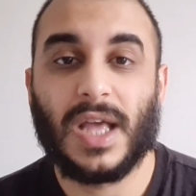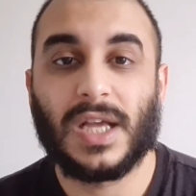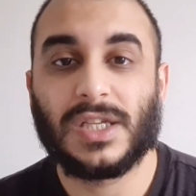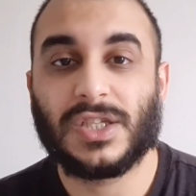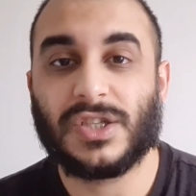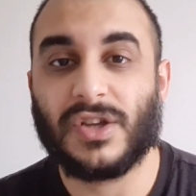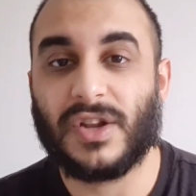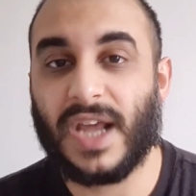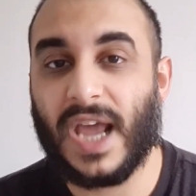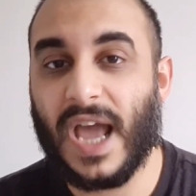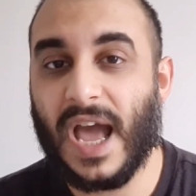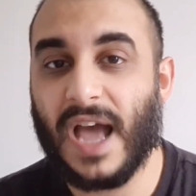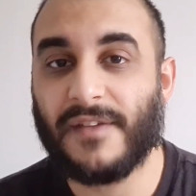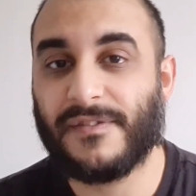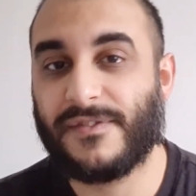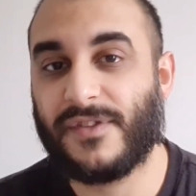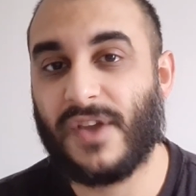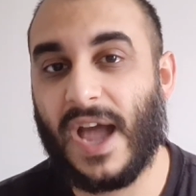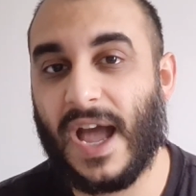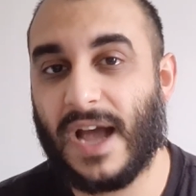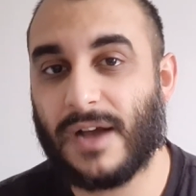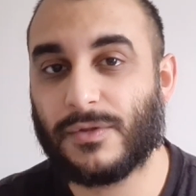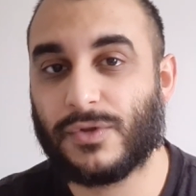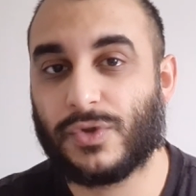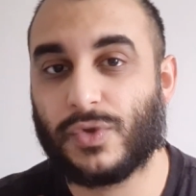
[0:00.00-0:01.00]
So they have to
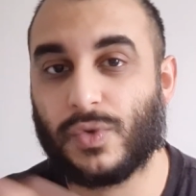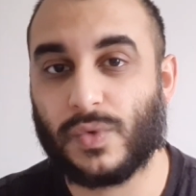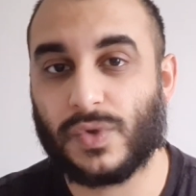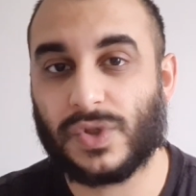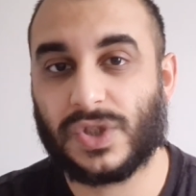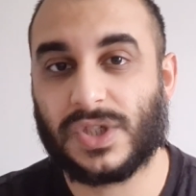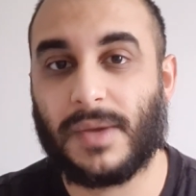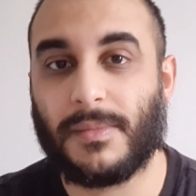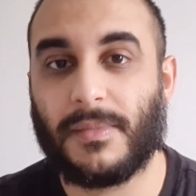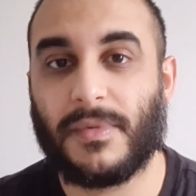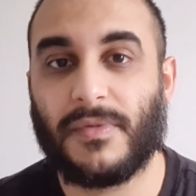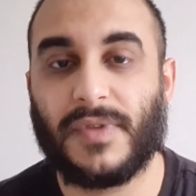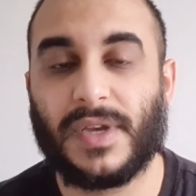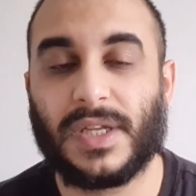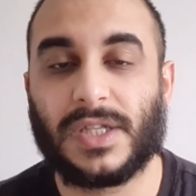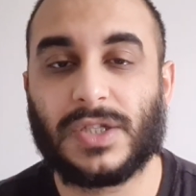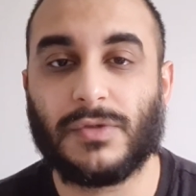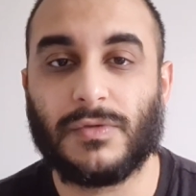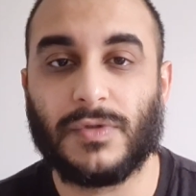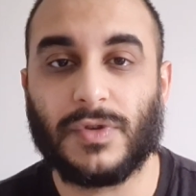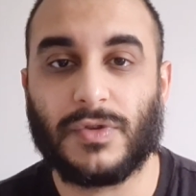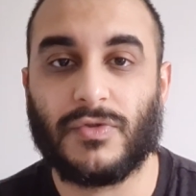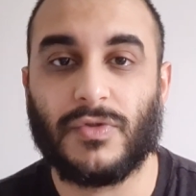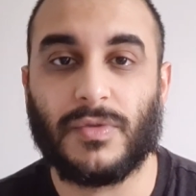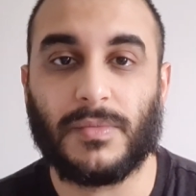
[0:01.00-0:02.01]
outsource some of it
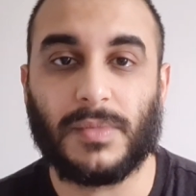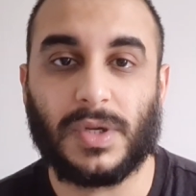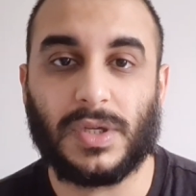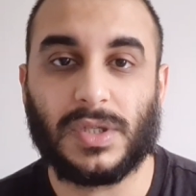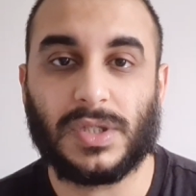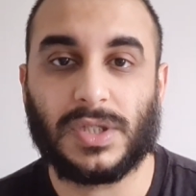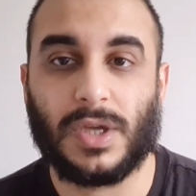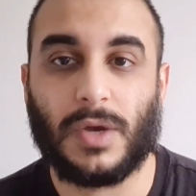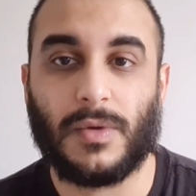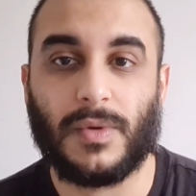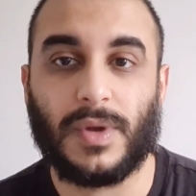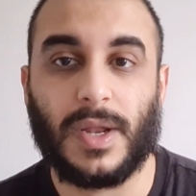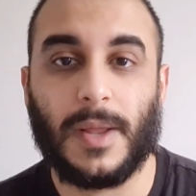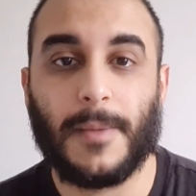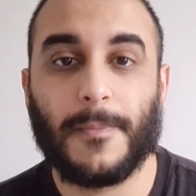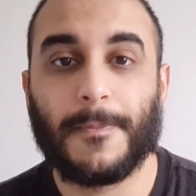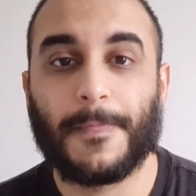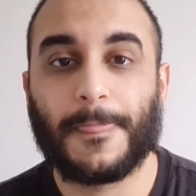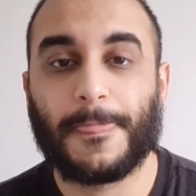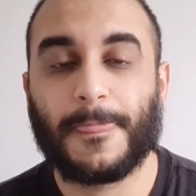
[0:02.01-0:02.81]
to recruitment consultant.